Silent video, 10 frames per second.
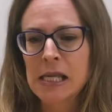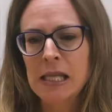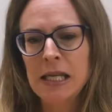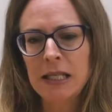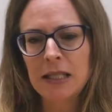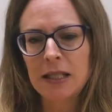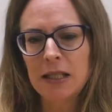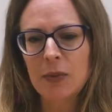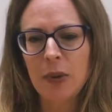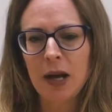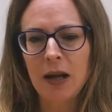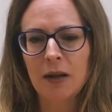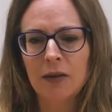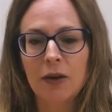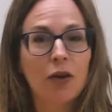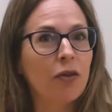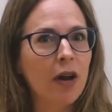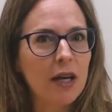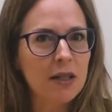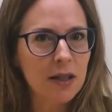This is a spell for
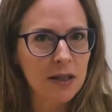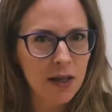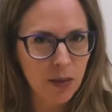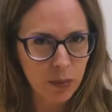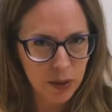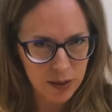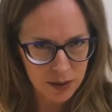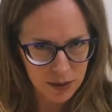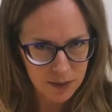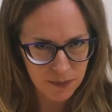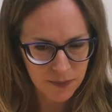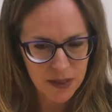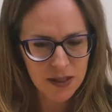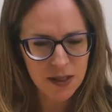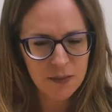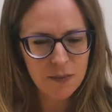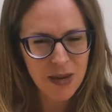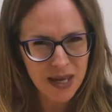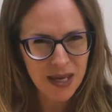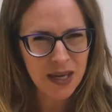creating a tempest. This is
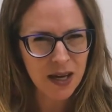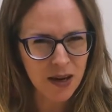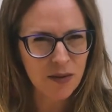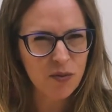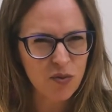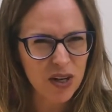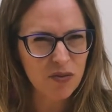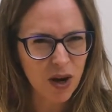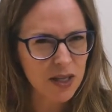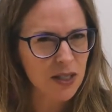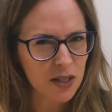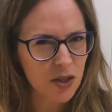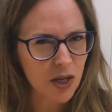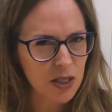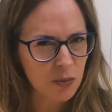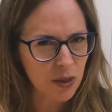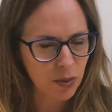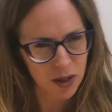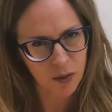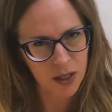me kind of rewriting Shakespeare,
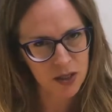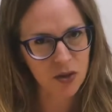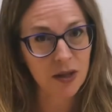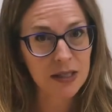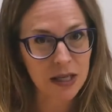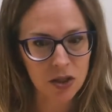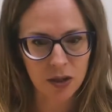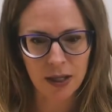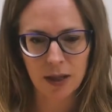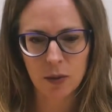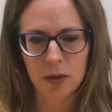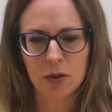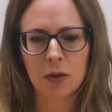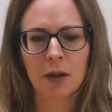by the way. It's not his actual language.